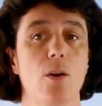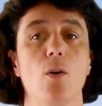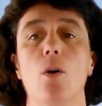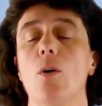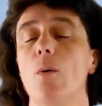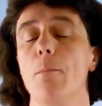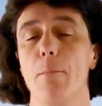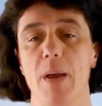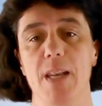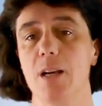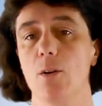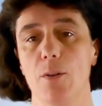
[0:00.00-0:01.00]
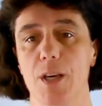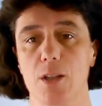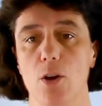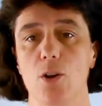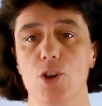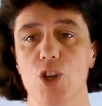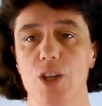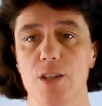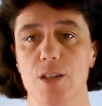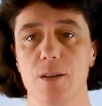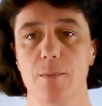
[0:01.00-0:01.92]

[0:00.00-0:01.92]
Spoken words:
or medical technologies.